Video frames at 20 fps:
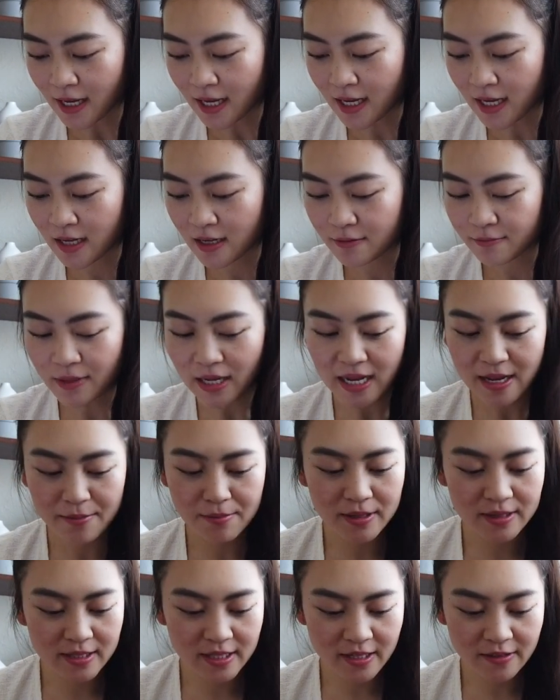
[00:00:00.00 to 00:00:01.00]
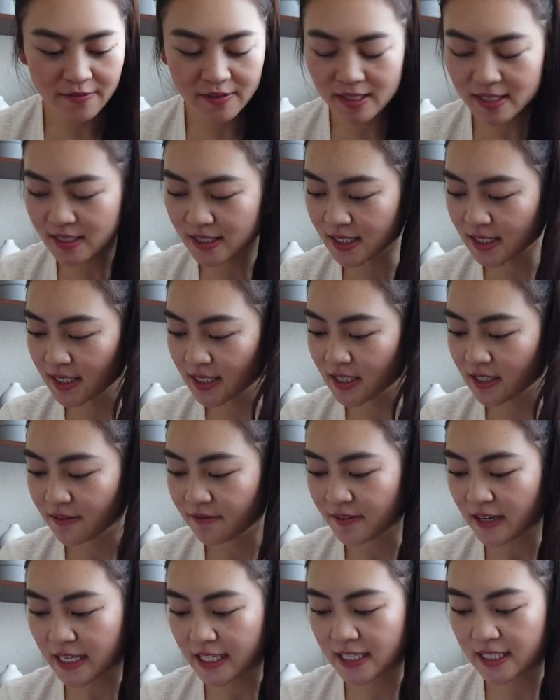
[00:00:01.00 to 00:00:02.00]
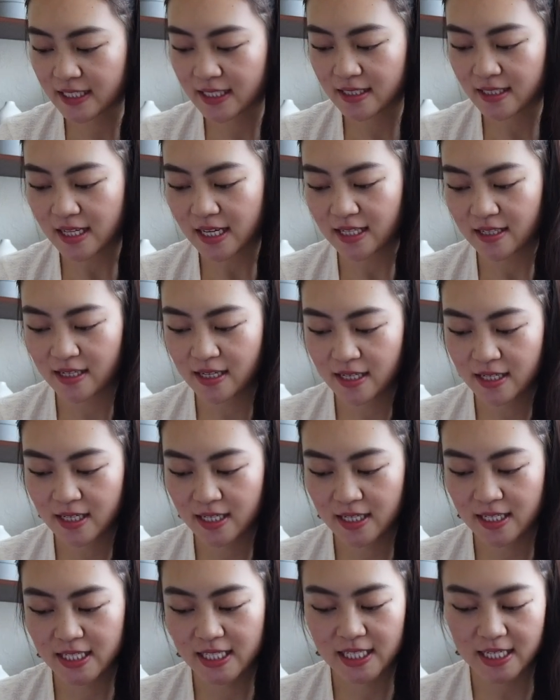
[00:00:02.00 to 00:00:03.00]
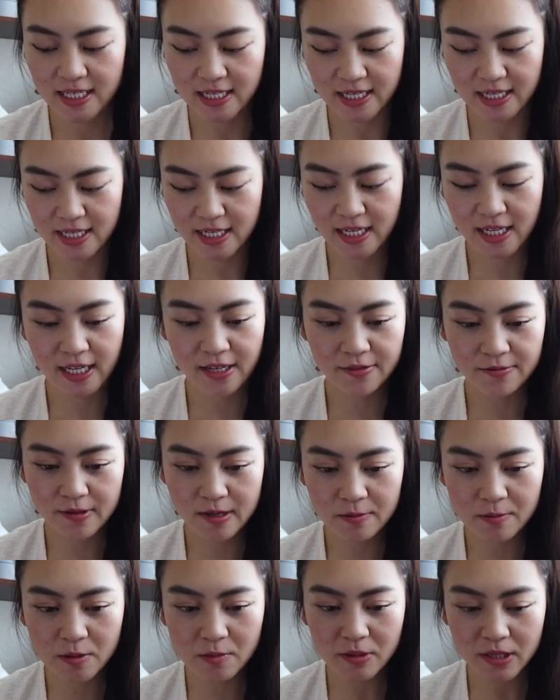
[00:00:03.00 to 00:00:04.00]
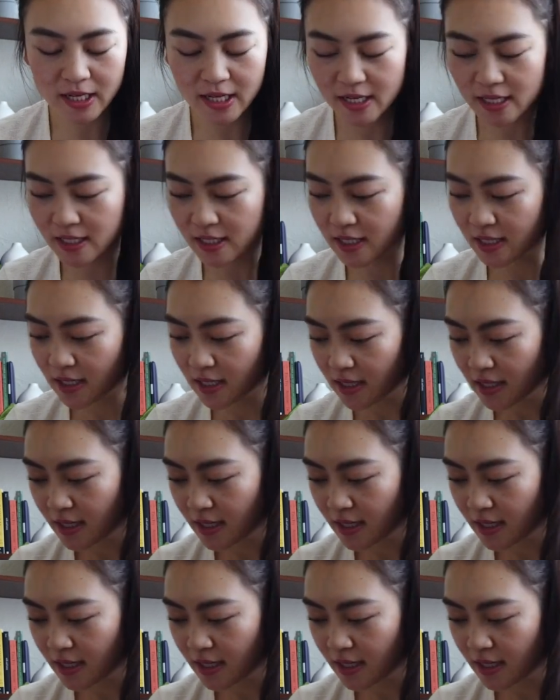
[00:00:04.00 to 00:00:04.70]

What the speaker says: I believe this is the Ficus elastica tanniki rubber plant.